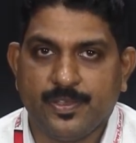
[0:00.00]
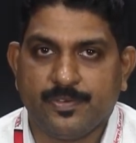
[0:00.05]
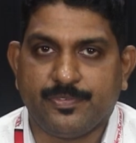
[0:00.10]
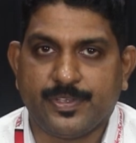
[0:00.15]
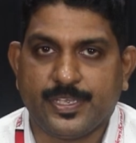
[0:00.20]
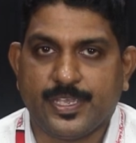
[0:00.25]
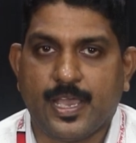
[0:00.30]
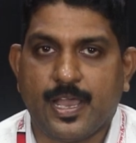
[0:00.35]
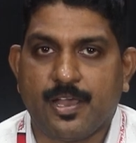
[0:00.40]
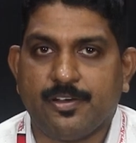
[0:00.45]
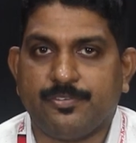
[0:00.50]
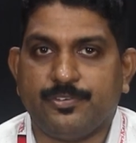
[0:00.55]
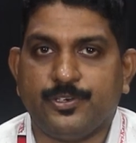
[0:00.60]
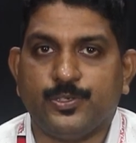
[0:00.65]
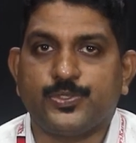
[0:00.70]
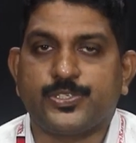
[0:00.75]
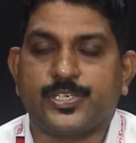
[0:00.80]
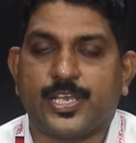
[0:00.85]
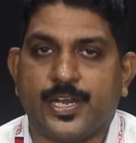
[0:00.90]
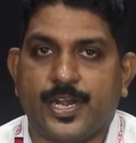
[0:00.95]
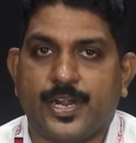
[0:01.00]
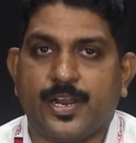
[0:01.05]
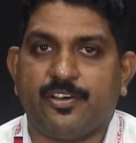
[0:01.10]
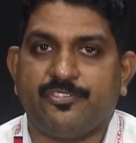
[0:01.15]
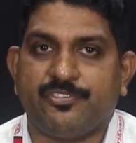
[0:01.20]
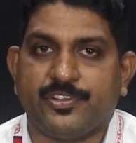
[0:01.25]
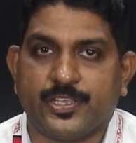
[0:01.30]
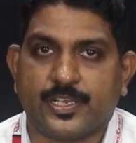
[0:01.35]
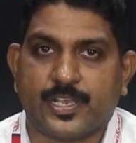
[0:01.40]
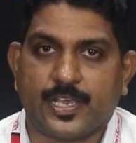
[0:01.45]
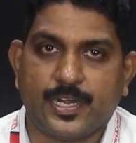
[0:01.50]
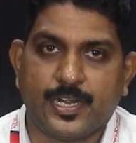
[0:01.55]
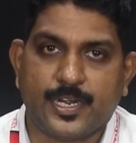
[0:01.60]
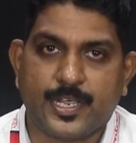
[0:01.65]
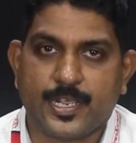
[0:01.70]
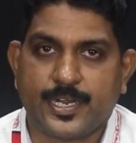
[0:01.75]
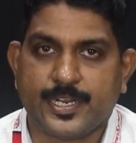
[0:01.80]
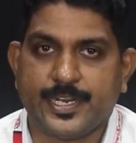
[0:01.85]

We have News Kannada for the Kannada